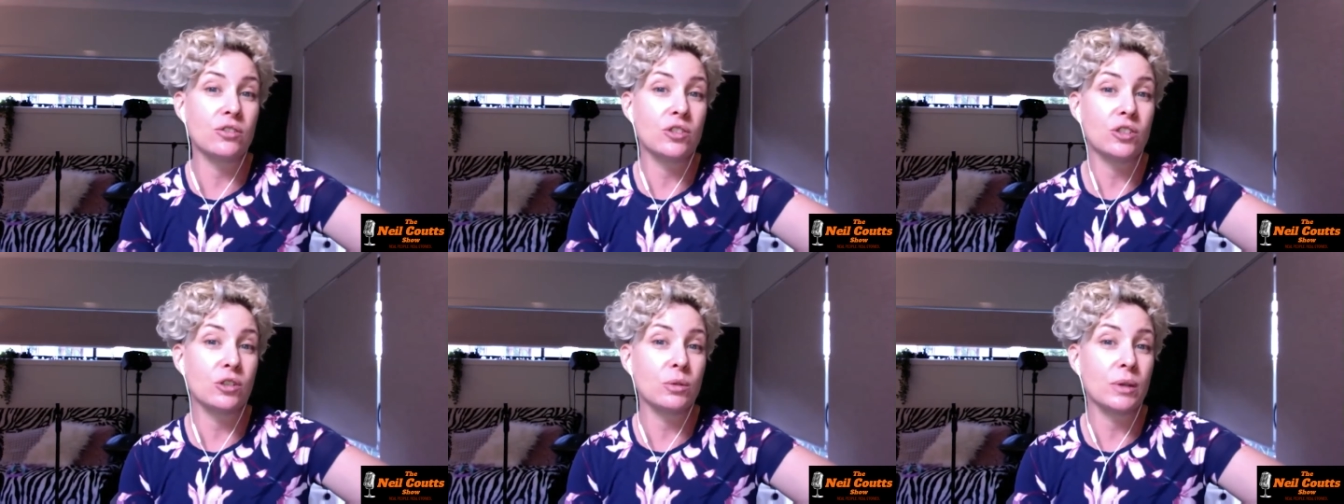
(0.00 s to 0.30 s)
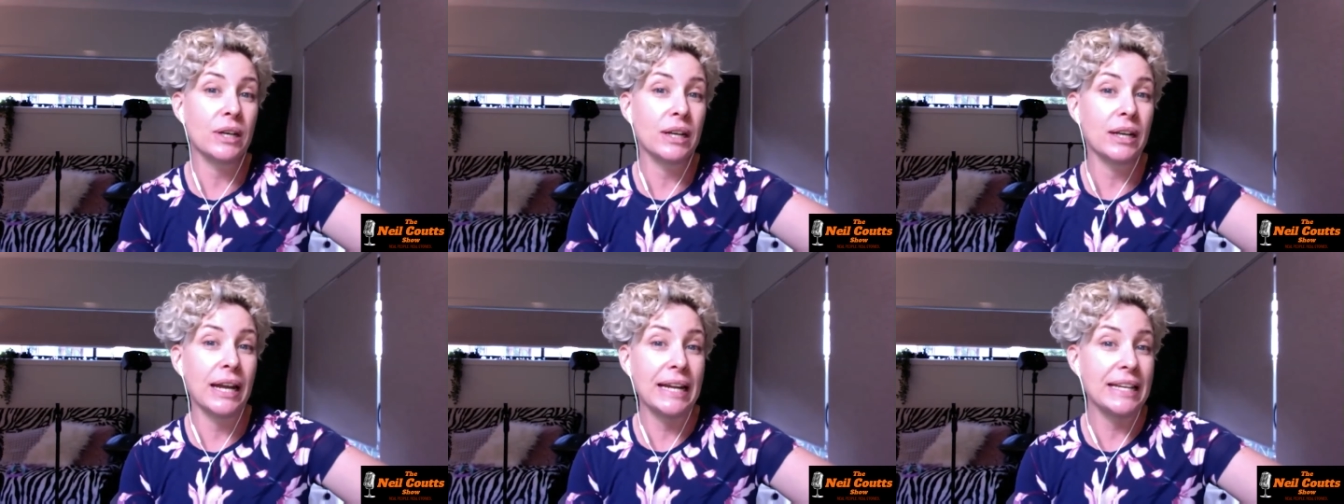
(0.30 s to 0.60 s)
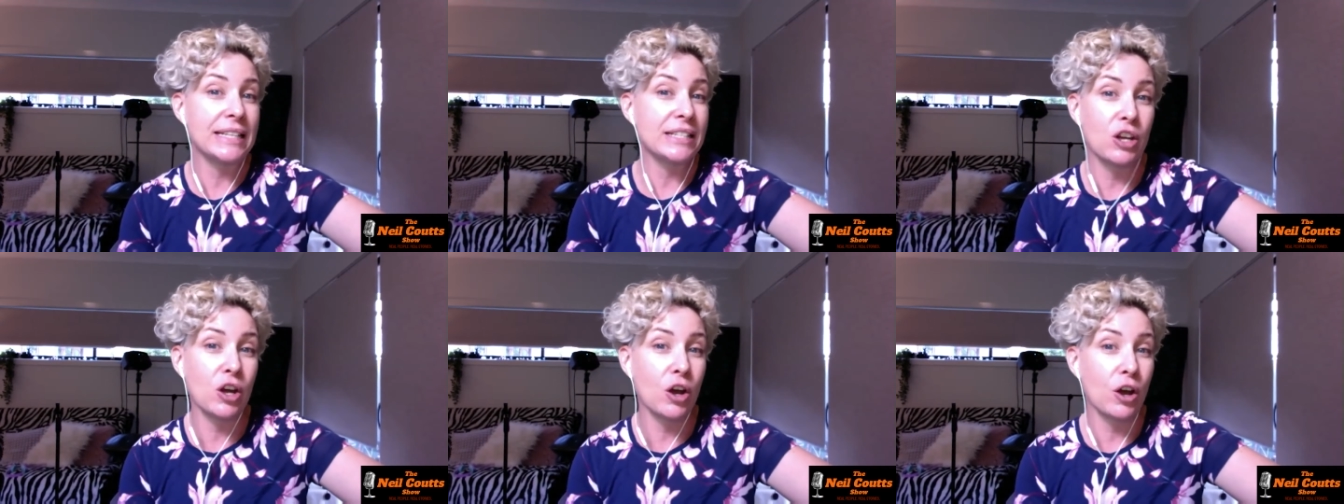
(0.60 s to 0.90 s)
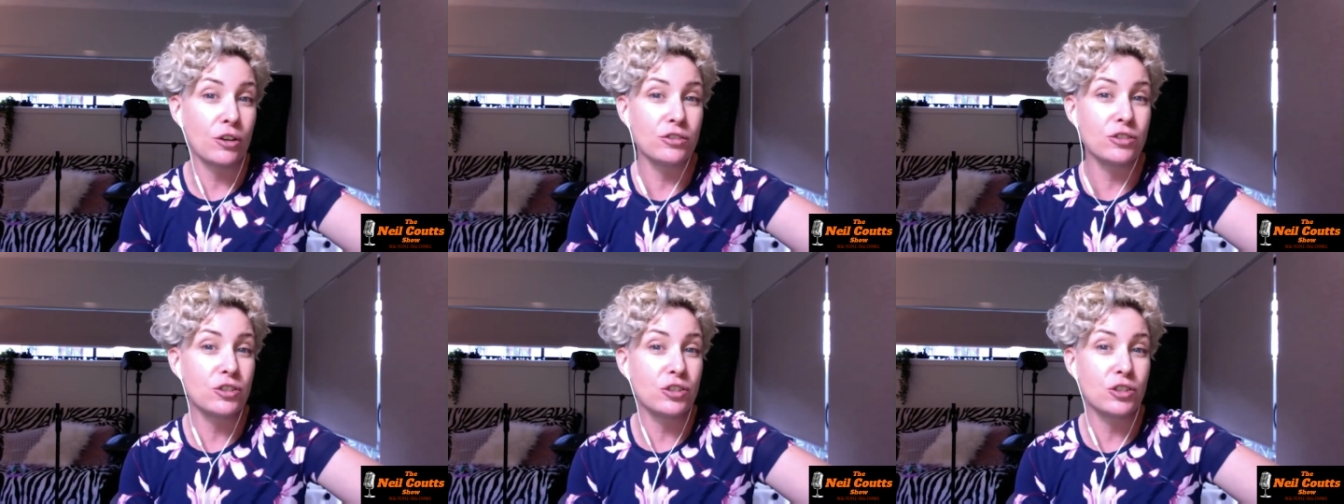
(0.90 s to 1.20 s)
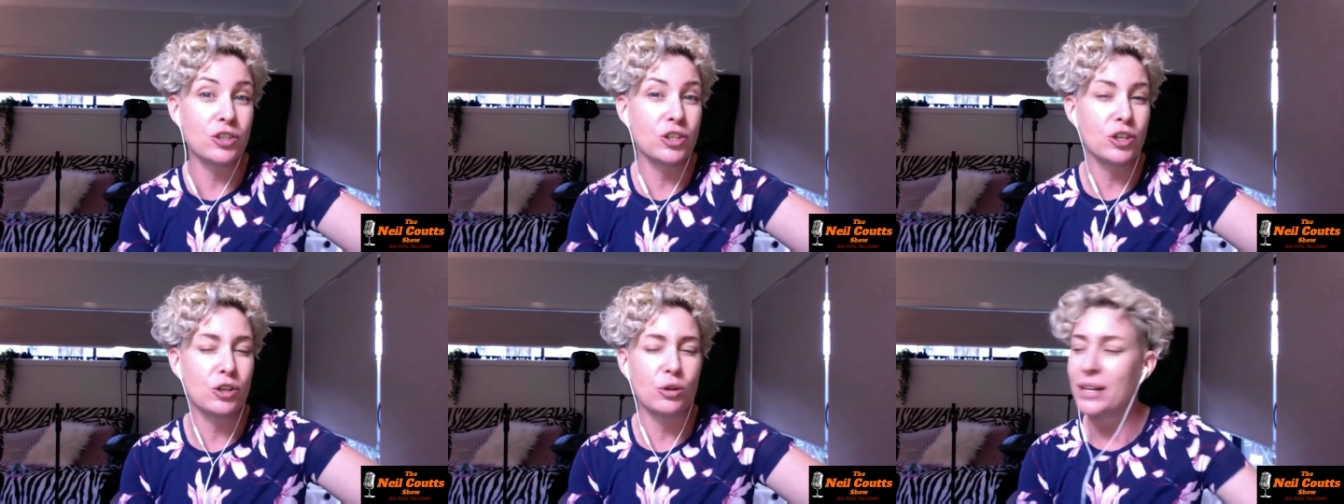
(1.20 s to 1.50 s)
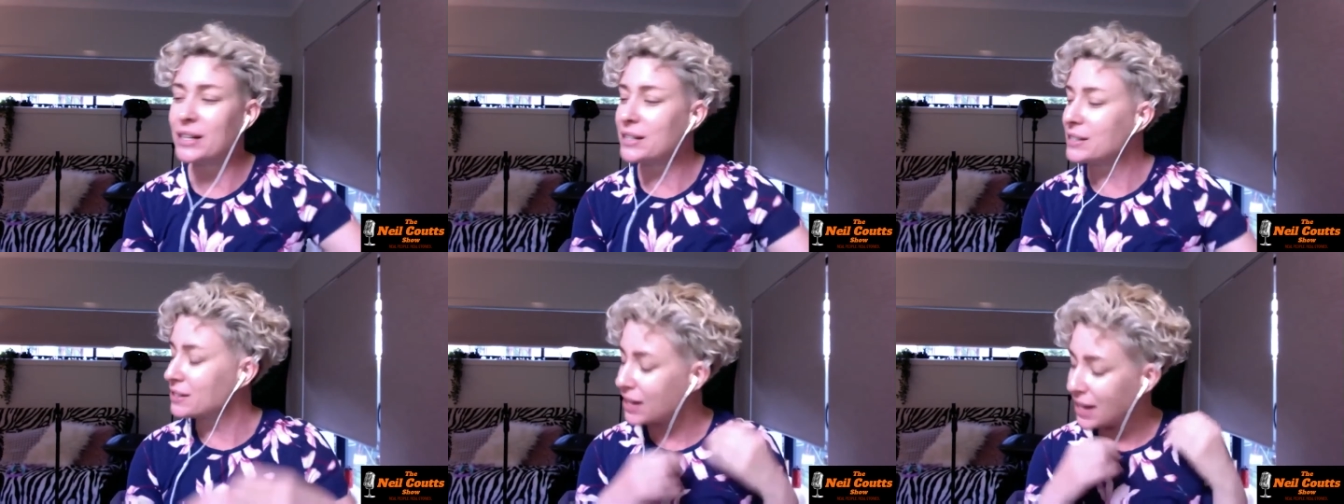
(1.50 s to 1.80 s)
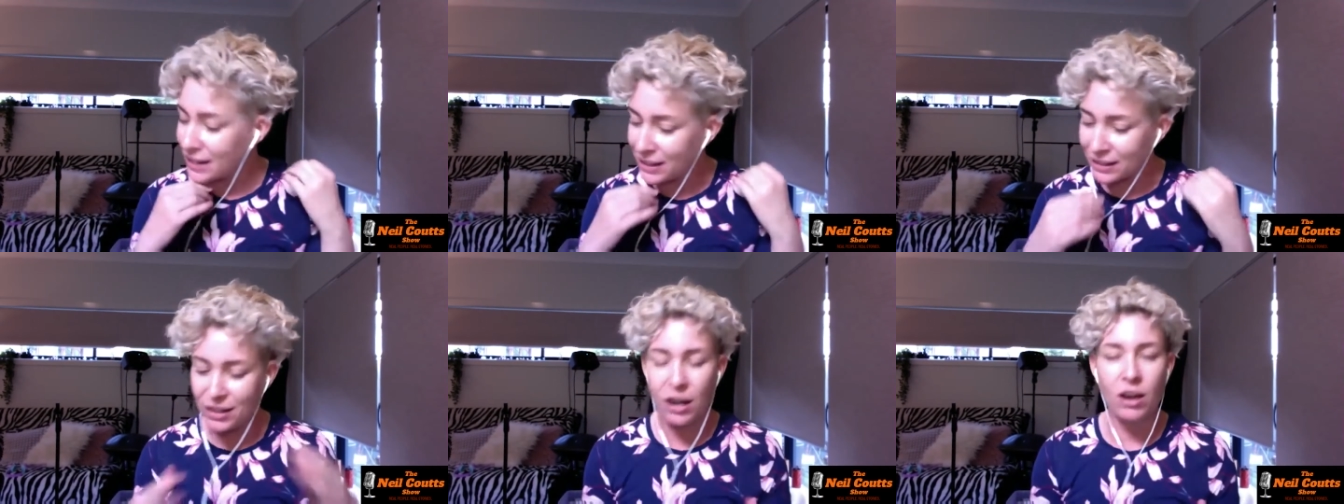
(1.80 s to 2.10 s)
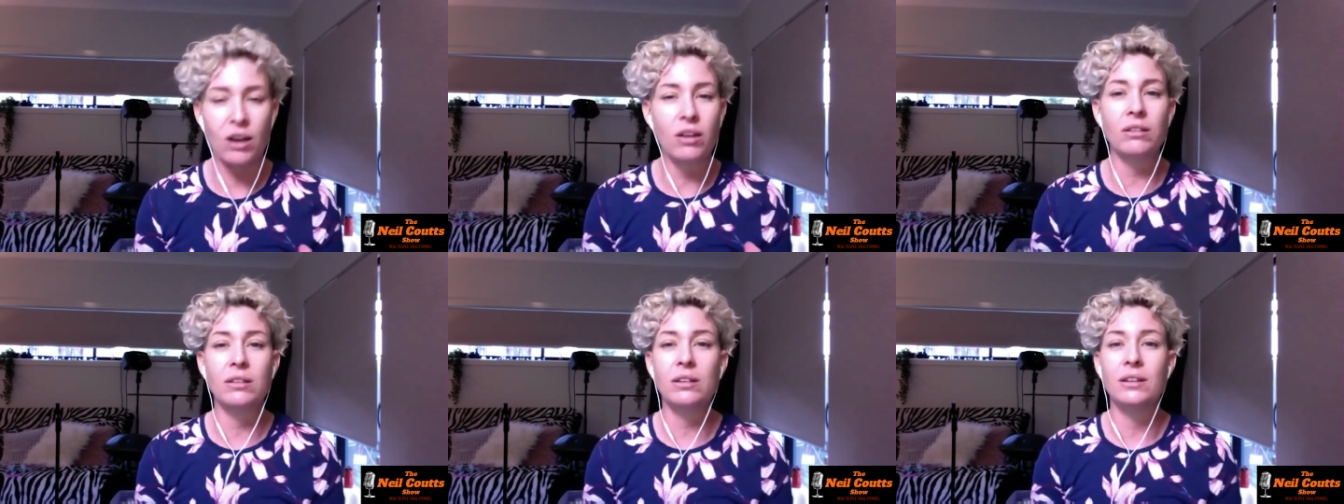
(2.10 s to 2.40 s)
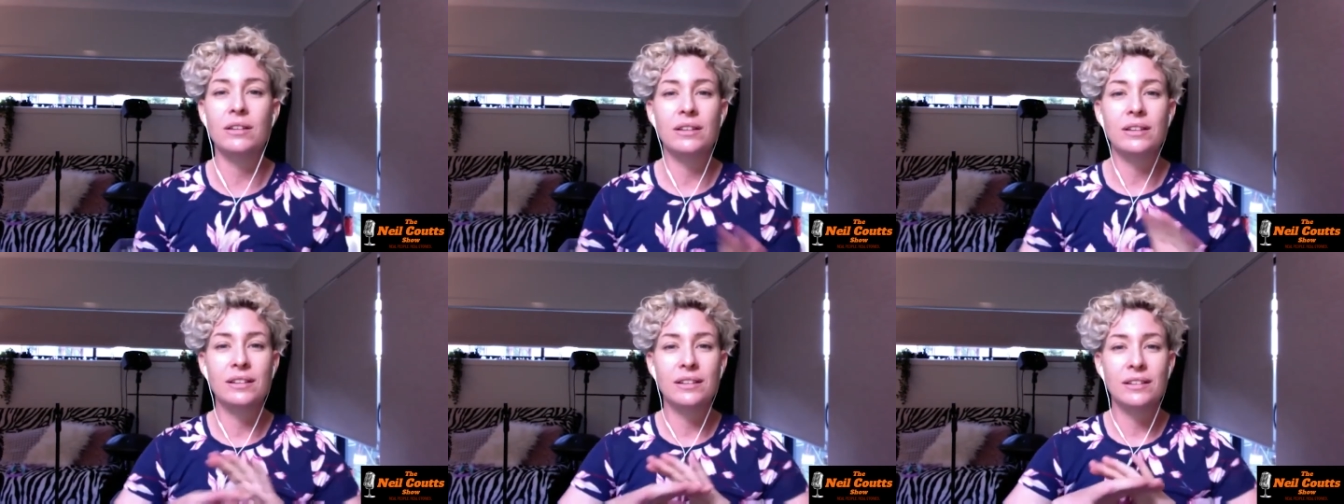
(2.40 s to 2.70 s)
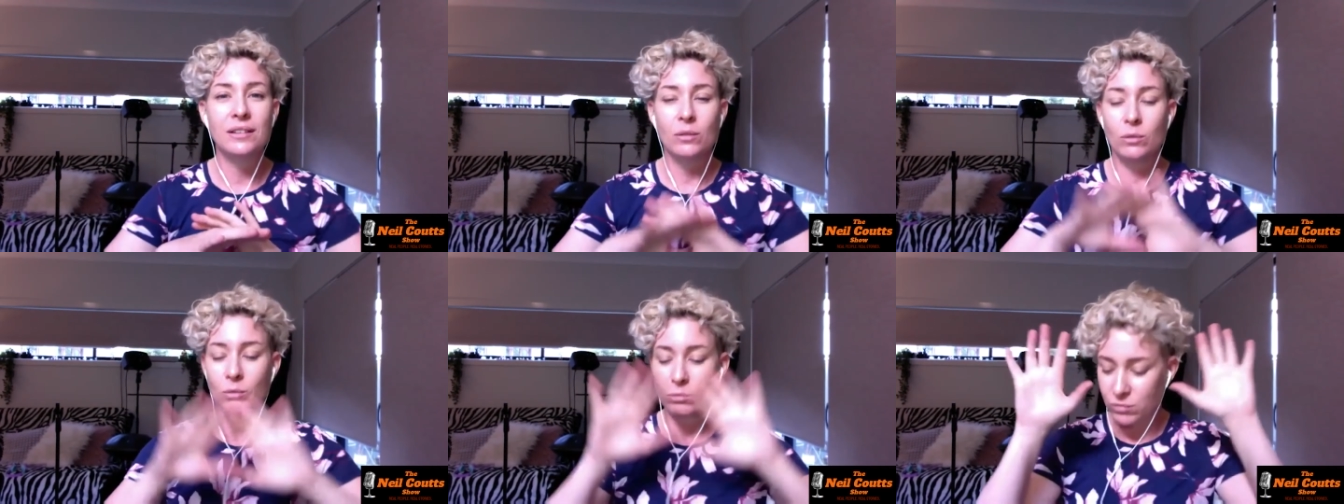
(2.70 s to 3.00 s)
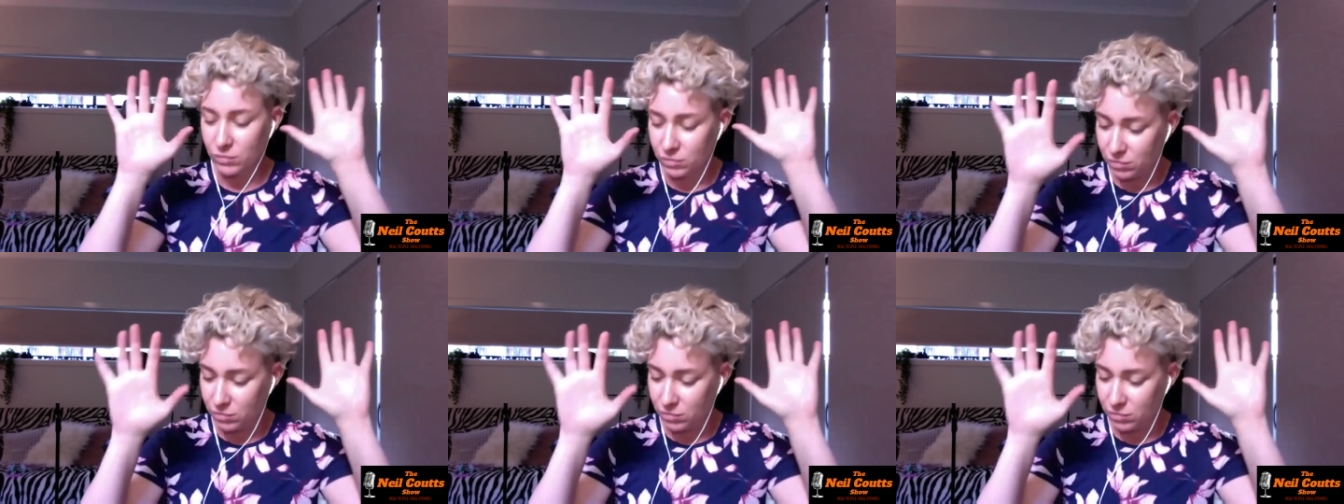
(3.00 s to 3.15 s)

do an East Coast tour? It's like, no, mm.